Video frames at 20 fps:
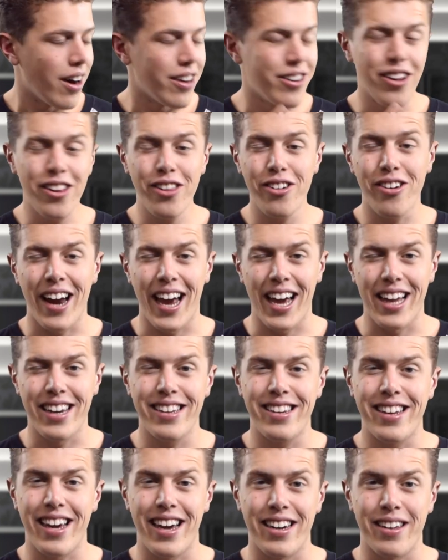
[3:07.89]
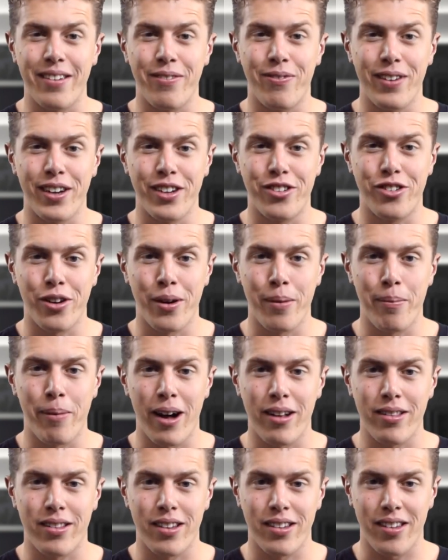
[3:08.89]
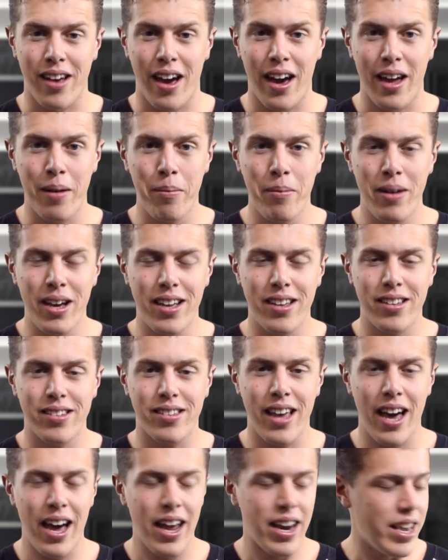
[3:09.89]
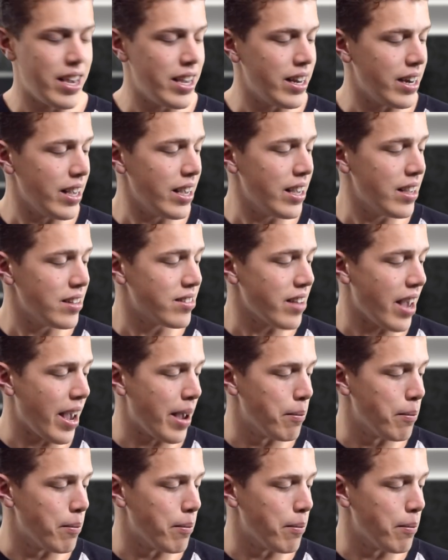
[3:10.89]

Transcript: Another handy dandy feature about this item is that it is a